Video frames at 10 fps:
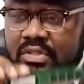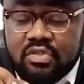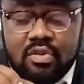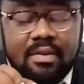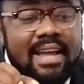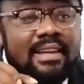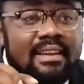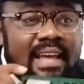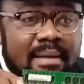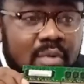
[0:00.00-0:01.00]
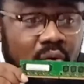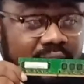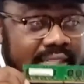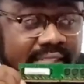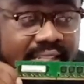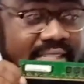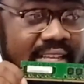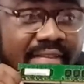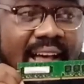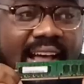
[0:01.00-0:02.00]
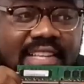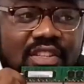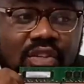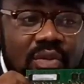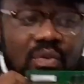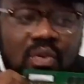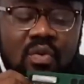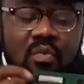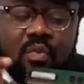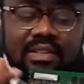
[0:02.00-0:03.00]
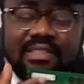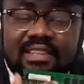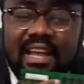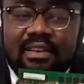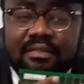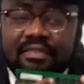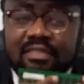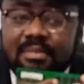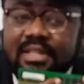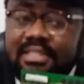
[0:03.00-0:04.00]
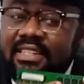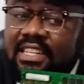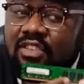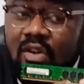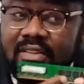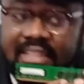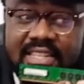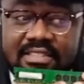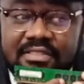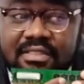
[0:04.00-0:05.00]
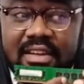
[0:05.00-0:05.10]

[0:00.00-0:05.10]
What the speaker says: So right now that I'm holding this, if I ask you what kind of information is on this